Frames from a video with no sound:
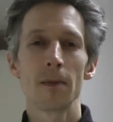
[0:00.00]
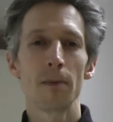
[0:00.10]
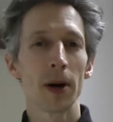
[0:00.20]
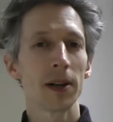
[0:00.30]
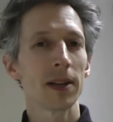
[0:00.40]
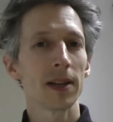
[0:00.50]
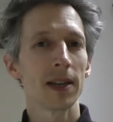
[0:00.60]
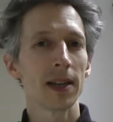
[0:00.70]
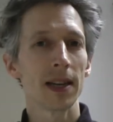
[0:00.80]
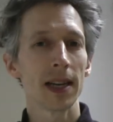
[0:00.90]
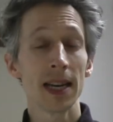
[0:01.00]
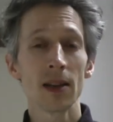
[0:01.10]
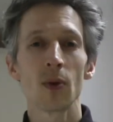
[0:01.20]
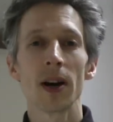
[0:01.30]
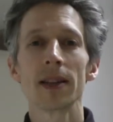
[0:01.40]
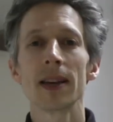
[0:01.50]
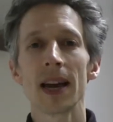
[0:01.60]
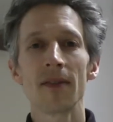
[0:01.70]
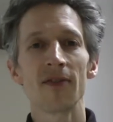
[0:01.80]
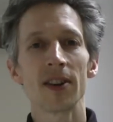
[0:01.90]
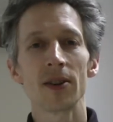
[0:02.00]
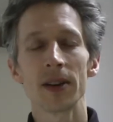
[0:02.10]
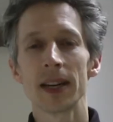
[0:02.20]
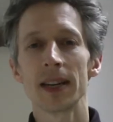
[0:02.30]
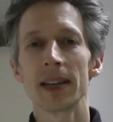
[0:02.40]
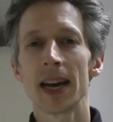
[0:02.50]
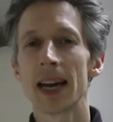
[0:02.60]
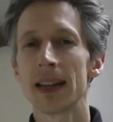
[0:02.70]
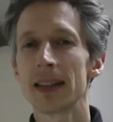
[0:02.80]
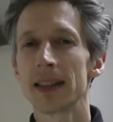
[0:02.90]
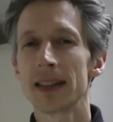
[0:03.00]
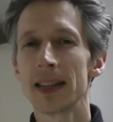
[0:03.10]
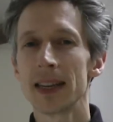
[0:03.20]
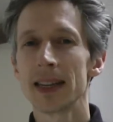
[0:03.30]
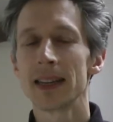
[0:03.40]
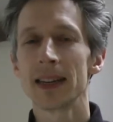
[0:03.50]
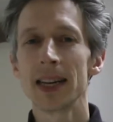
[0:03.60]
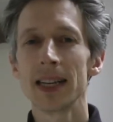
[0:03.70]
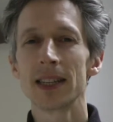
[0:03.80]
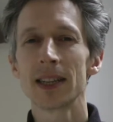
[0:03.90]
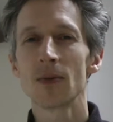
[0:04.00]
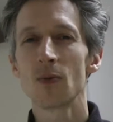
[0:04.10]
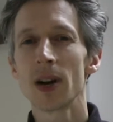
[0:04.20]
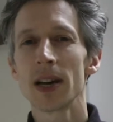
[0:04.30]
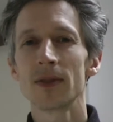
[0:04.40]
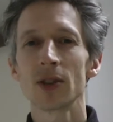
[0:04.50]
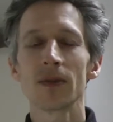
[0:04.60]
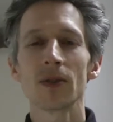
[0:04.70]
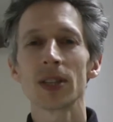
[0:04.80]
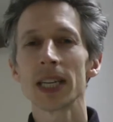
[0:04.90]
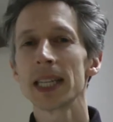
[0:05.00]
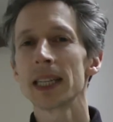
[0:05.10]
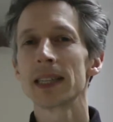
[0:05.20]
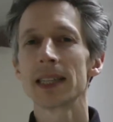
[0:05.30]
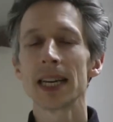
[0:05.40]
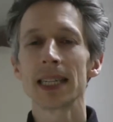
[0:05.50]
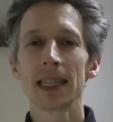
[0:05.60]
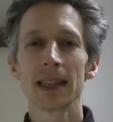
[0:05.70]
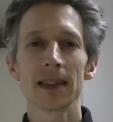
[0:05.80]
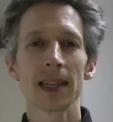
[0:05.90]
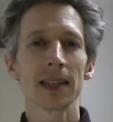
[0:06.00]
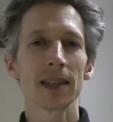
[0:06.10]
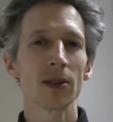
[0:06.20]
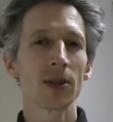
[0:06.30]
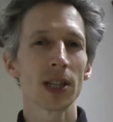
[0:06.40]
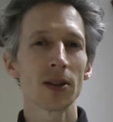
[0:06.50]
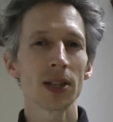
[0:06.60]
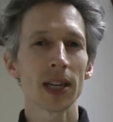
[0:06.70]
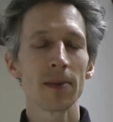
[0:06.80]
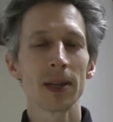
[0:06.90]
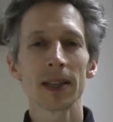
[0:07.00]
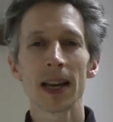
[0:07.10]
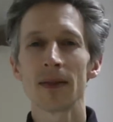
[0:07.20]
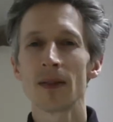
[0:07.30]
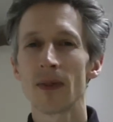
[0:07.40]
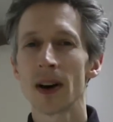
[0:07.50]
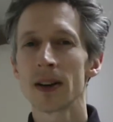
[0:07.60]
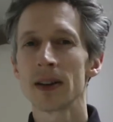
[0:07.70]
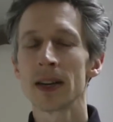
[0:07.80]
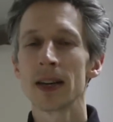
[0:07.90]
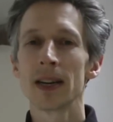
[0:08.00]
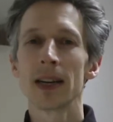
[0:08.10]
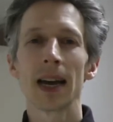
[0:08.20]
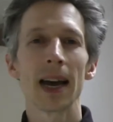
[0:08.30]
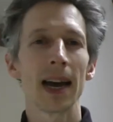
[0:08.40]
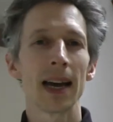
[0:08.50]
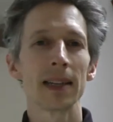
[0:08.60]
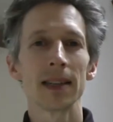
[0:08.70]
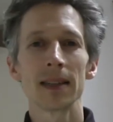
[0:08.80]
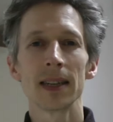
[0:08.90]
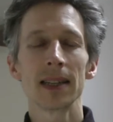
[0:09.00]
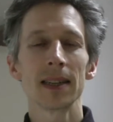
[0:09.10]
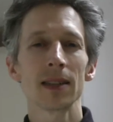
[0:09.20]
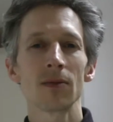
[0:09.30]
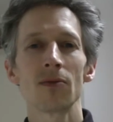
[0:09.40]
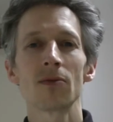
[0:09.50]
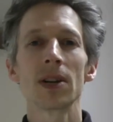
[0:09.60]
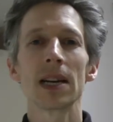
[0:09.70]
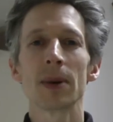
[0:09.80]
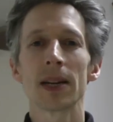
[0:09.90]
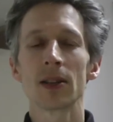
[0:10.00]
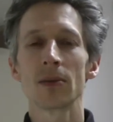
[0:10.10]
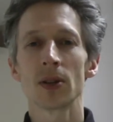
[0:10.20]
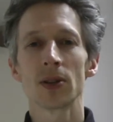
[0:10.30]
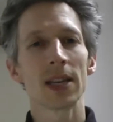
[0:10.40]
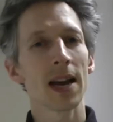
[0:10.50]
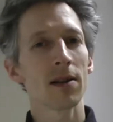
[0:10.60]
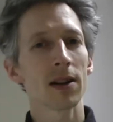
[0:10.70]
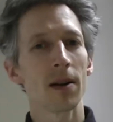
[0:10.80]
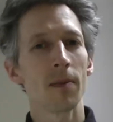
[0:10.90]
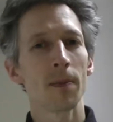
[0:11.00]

But either way, they have fun doing it, and it's a way of sort of not taking the dating thing too seriously because they have the fun, and it doesn't really matter too much, the outcome.